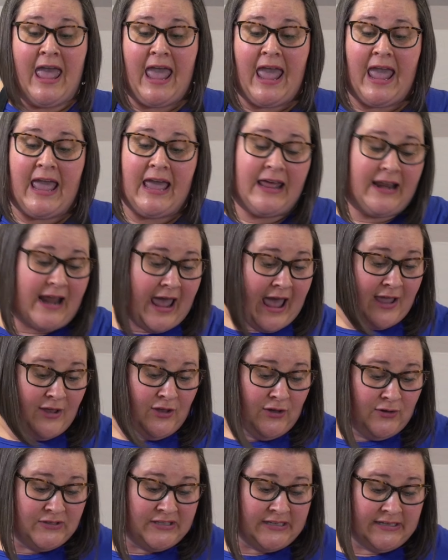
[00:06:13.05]
and I
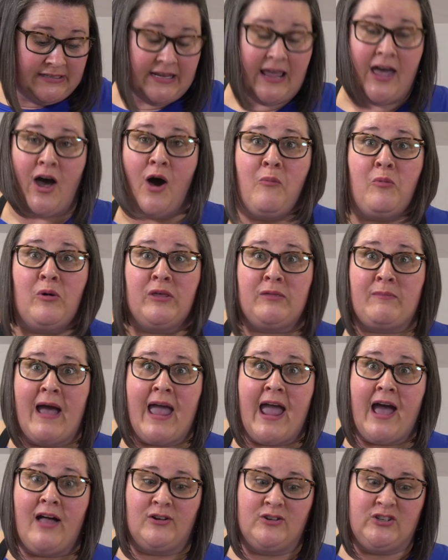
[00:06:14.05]
use it to help with my
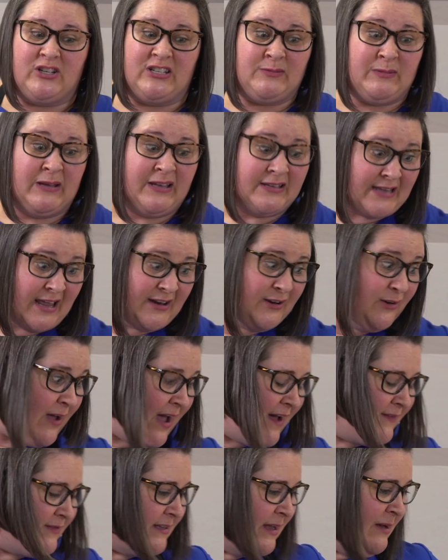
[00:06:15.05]
allergies because I do
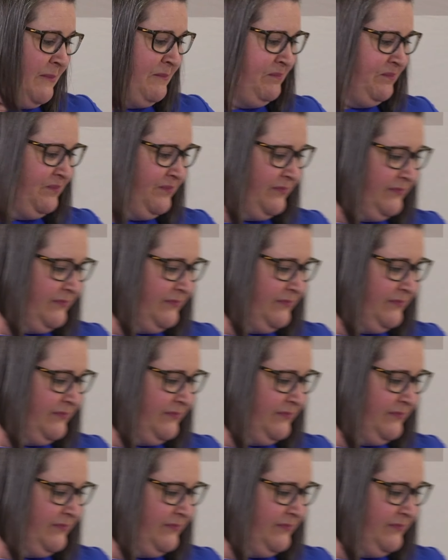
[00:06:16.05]
have some.